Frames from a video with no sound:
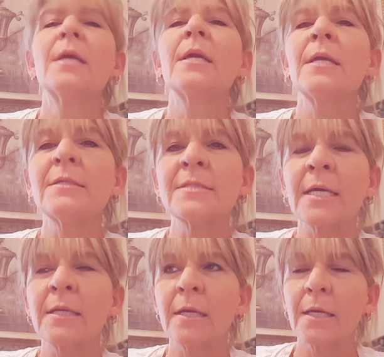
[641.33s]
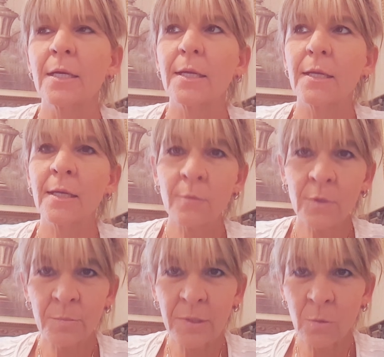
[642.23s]
He said, it
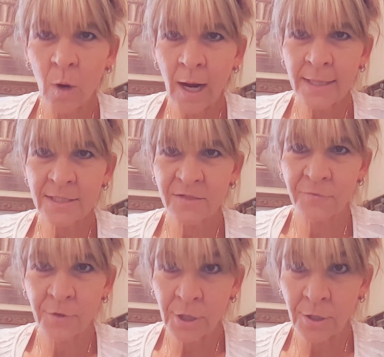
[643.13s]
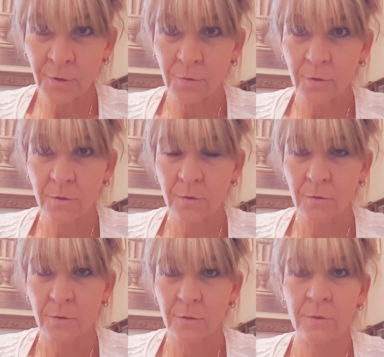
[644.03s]
would be wise for you
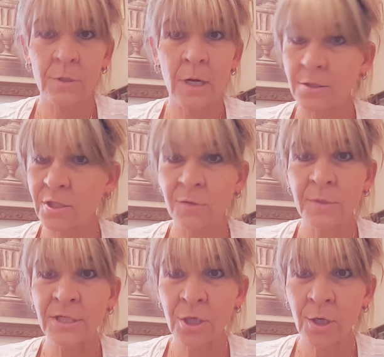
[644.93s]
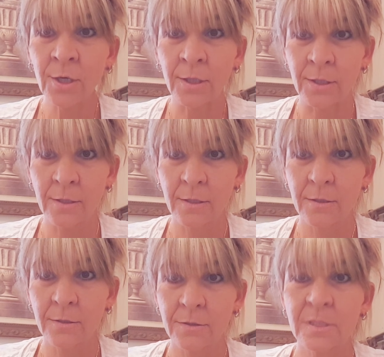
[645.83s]
not to return
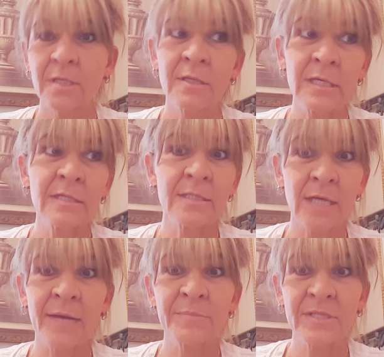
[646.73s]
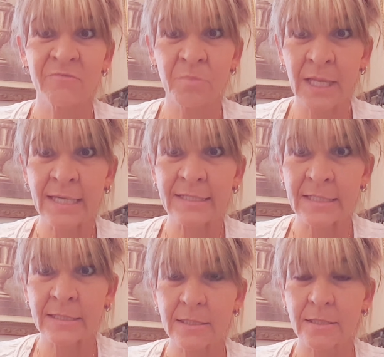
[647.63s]
to these types of
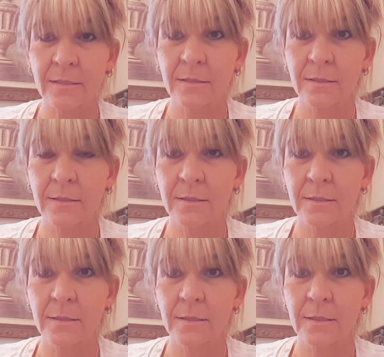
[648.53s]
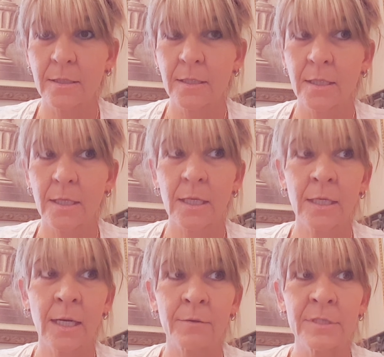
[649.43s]
places.
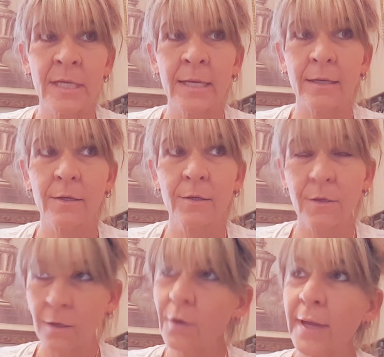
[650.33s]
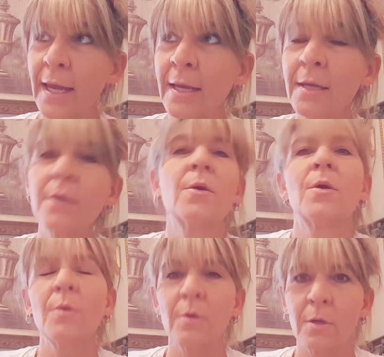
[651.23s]
And I was like, okay,
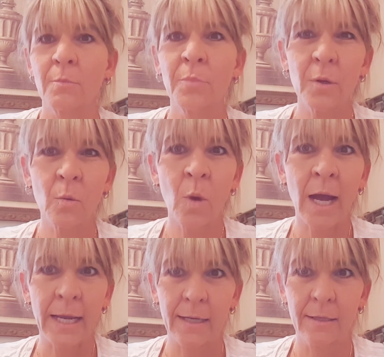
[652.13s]
but why?